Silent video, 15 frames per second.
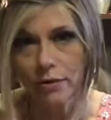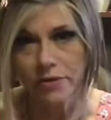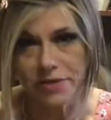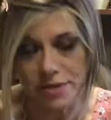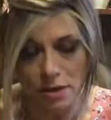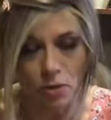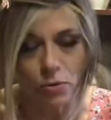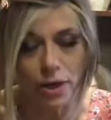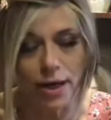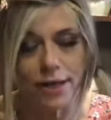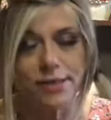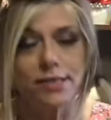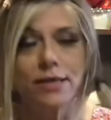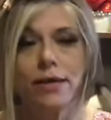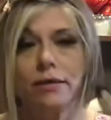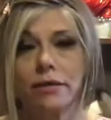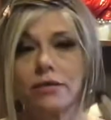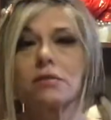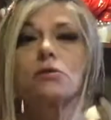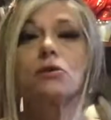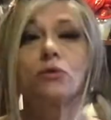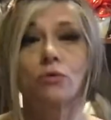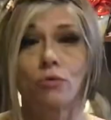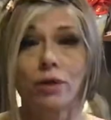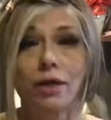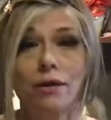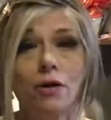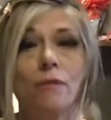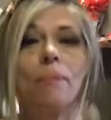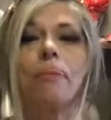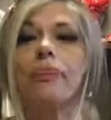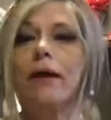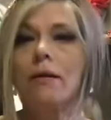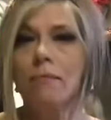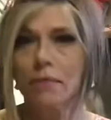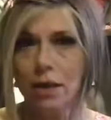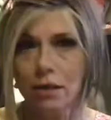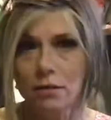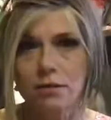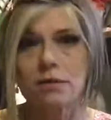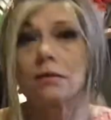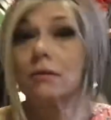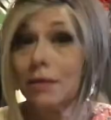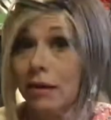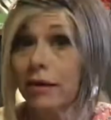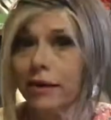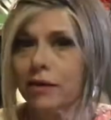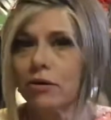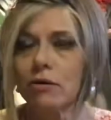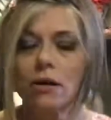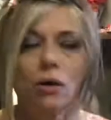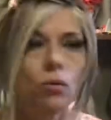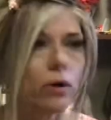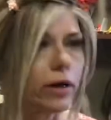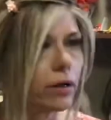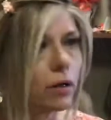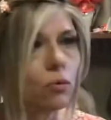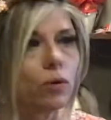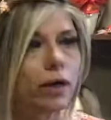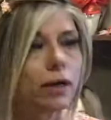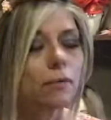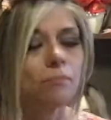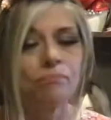So when I say let's look real, that means like you're not wearing a wig.